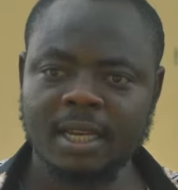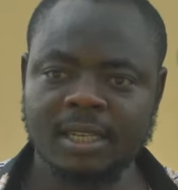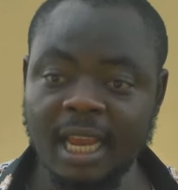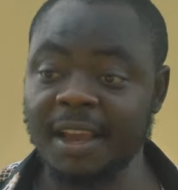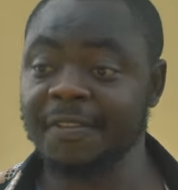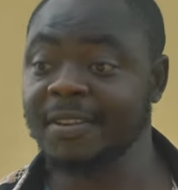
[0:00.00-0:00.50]

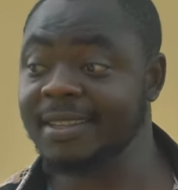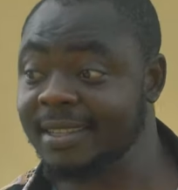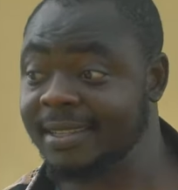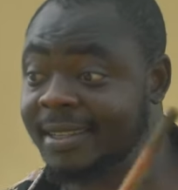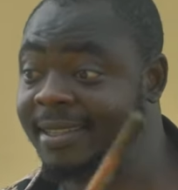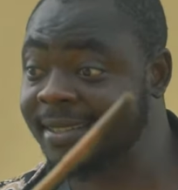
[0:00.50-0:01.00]
She even
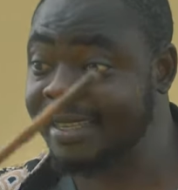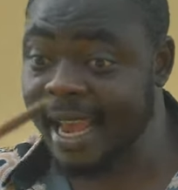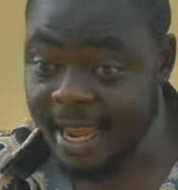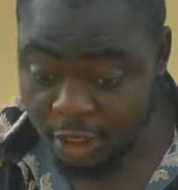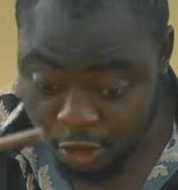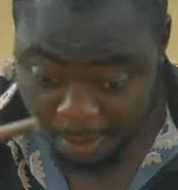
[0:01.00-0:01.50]
say
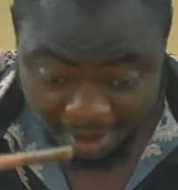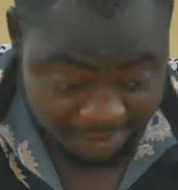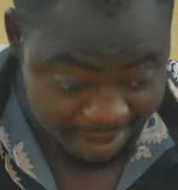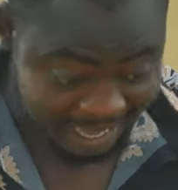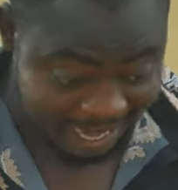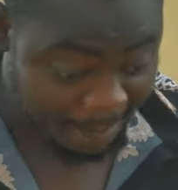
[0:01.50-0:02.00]
it to my
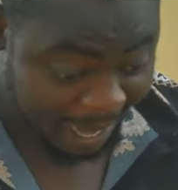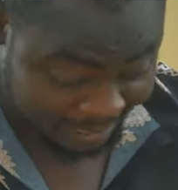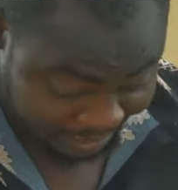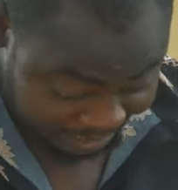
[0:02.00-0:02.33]
face that my